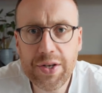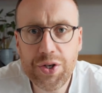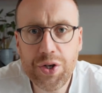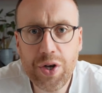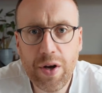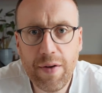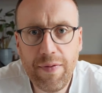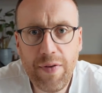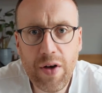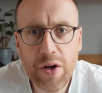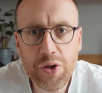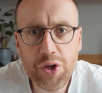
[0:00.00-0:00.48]

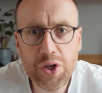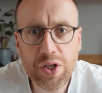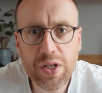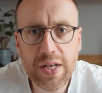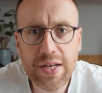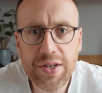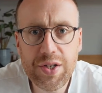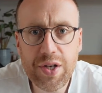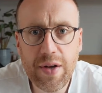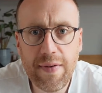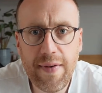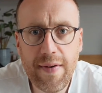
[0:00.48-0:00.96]
so I thought I'd just
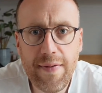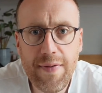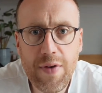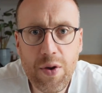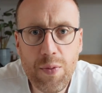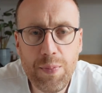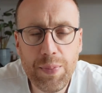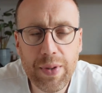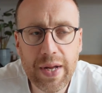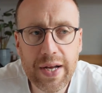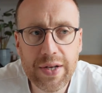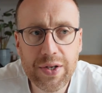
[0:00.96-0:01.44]
list off a
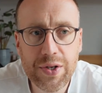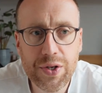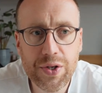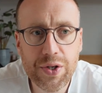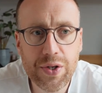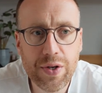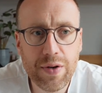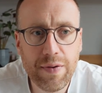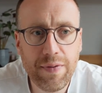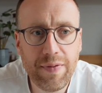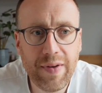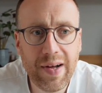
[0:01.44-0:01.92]
few places
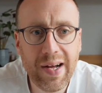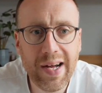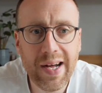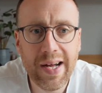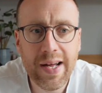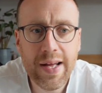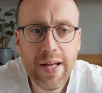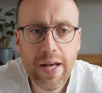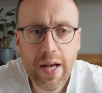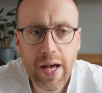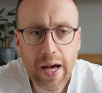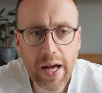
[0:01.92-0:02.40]
so
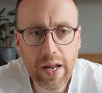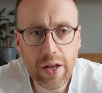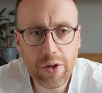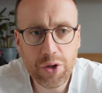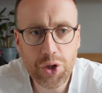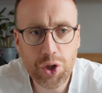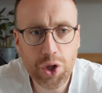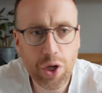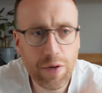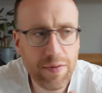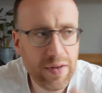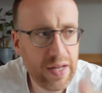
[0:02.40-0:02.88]
far, and I'll
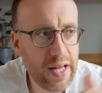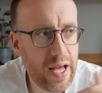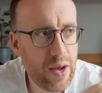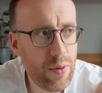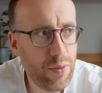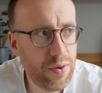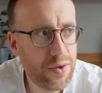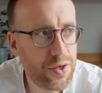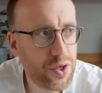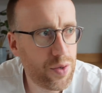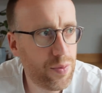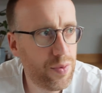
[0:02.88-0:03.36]
just overlay it
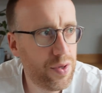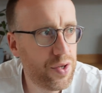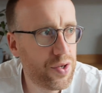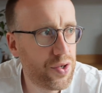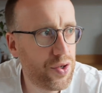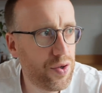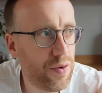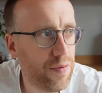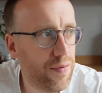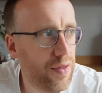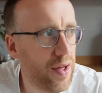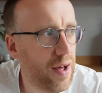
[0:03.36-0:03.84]
with some of the
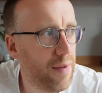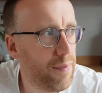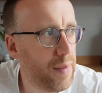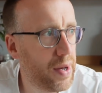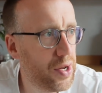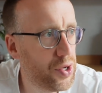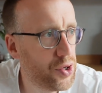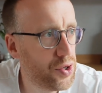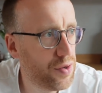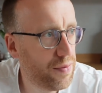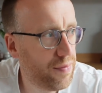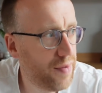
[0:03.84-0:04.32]
stuff that I've
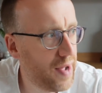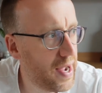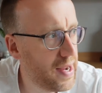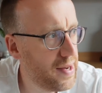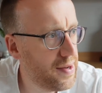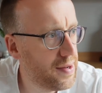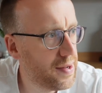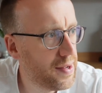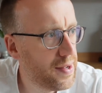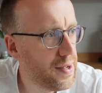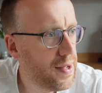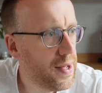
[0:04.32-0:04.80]
managed to
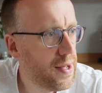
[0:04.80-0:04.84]
find.